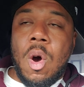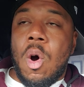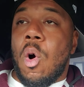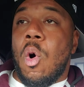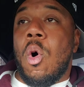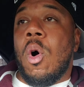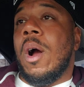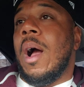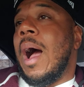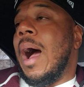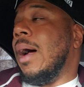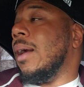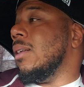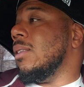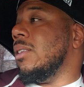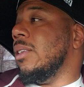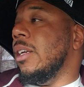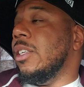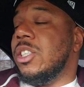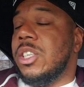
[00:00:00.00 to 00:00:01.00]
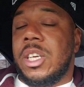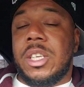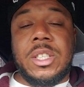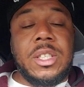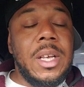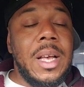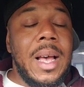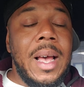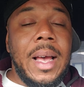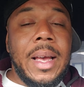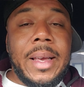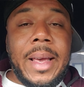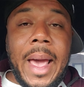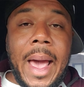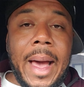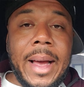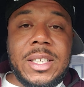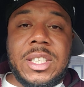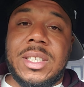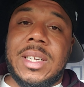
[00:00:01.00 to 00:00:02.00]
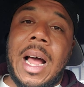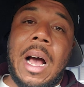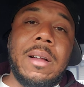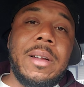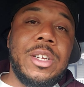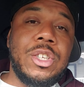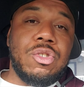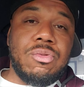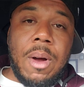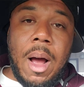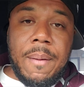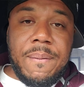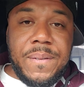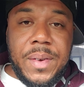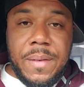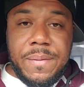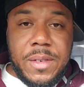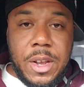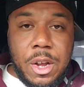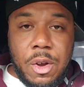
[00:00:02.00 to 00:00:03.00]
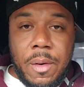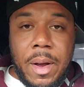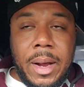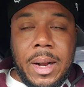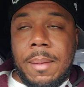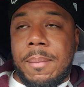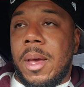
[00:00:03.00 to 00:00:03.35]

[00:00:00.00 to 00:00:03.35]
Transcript: Or honestly, just cash it out and drop 50 grand.